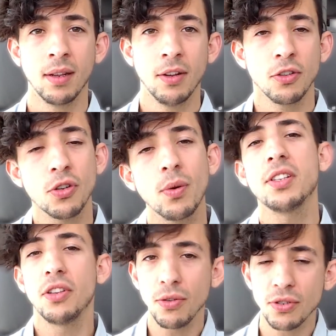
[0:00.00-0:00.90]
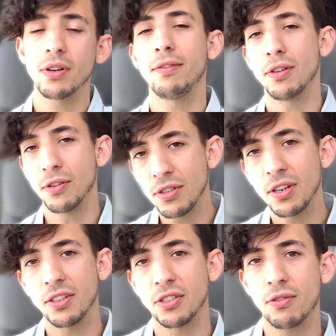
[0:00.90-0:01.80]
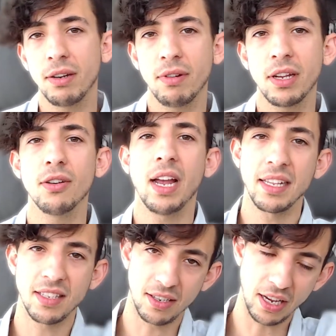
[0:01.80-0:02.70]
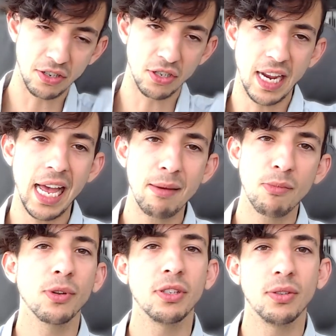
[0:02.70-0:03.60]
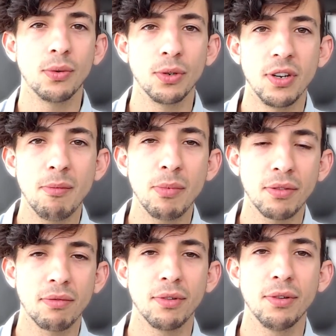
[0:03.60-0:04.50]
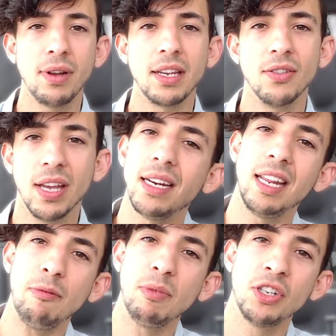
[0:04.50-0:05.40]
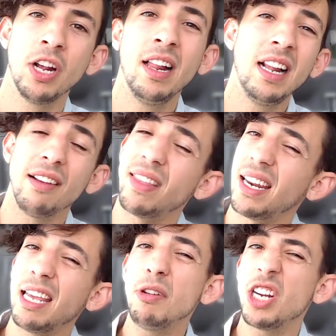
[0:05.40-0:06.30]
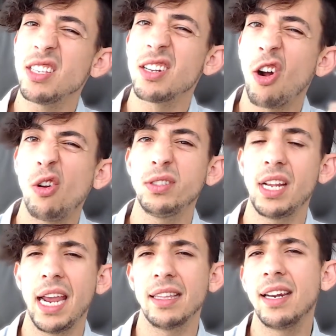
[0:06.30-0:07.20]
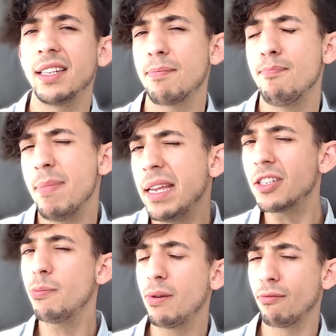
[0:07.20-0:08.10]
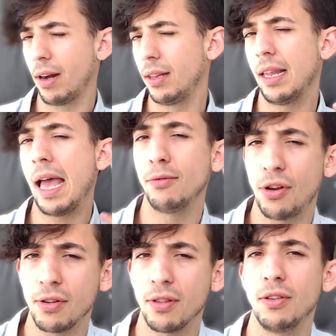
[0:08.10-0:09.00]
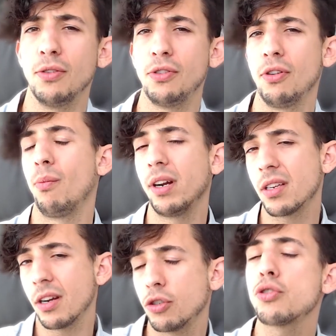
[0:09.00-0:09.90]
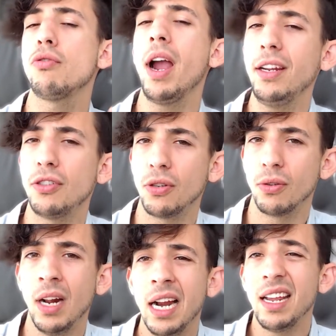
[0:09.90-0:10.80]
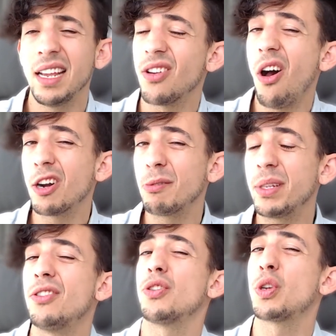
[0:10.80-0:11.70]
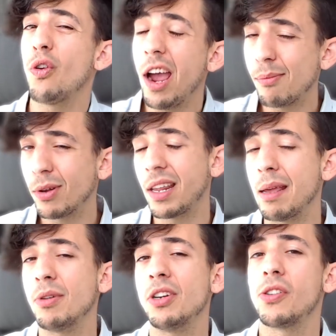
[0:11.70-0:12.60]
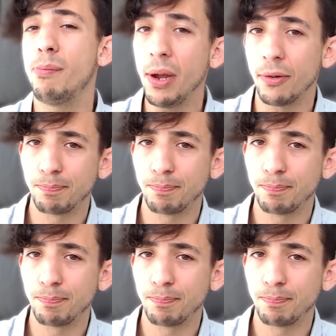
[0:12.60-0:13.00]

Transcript: So as a user, if you're using a screen reader as you tab or you number through and you hit an image, if that image has an alt tag, then it's meant to be read aloud to the user, and what it's going to try to do is audibly describe what that image is about